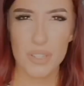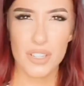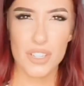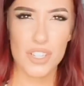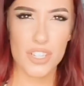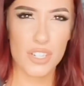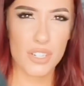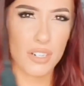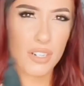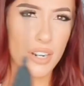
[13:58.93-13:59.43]
really
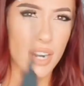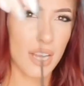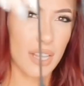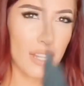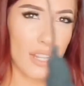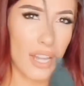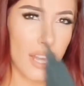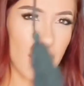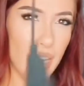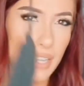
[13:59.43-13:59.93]
sure I
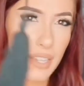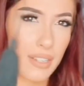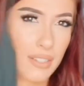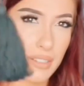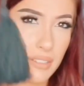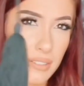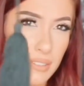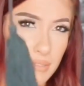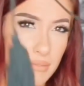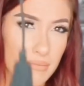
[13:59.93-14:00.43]

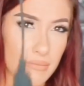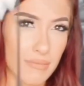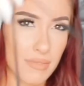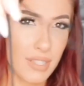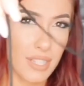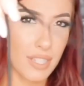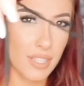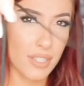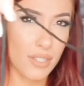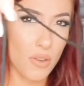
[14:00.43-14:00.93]
like
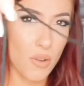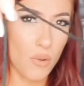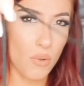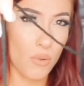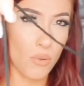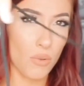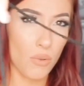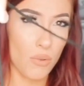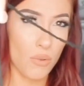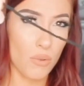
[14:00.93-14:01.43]
this
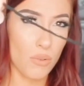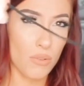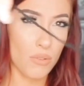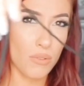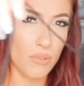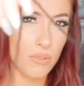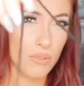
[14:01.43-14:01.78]
whole